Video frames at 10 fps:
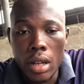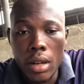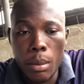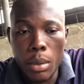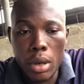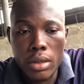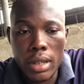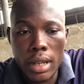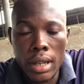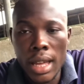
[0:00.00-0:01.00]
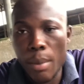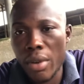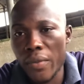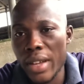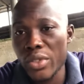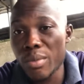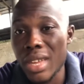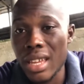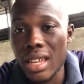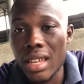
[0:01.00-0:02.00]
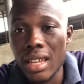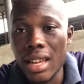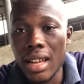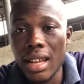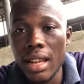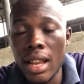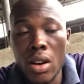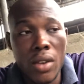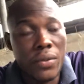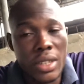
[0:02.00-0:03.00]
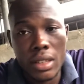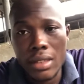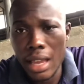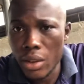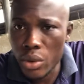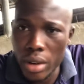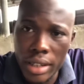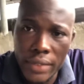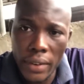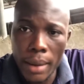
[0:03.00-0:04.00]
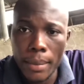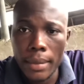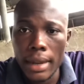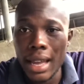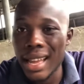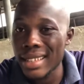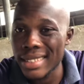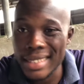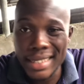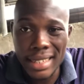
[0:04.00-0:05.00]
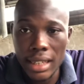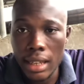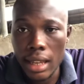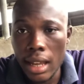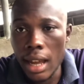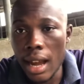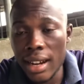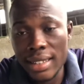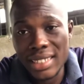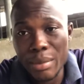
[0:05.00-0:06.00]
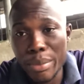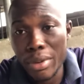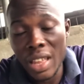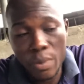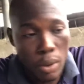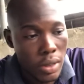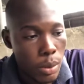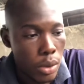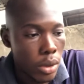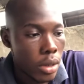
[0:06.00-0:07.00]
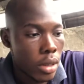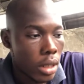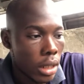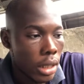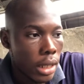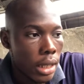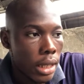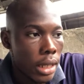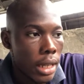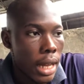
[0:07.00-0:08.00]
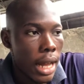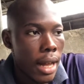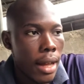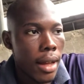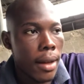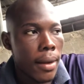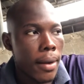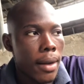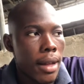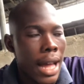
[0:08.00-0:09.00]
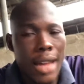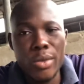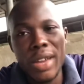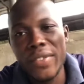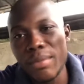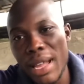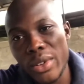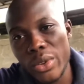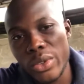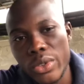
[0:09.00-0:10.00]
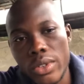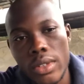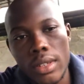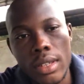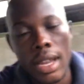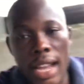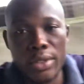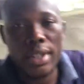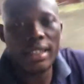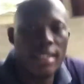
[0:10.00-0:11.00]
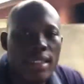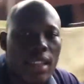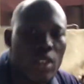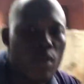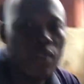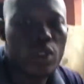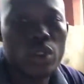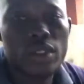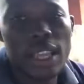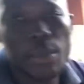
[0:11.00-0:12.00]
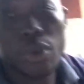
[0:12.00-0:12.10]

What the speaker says: but I prefer to make a lot of things I do on this farm as easy and as simple as possible. How do I feed my goats? As you can see, these are some of the goats I bought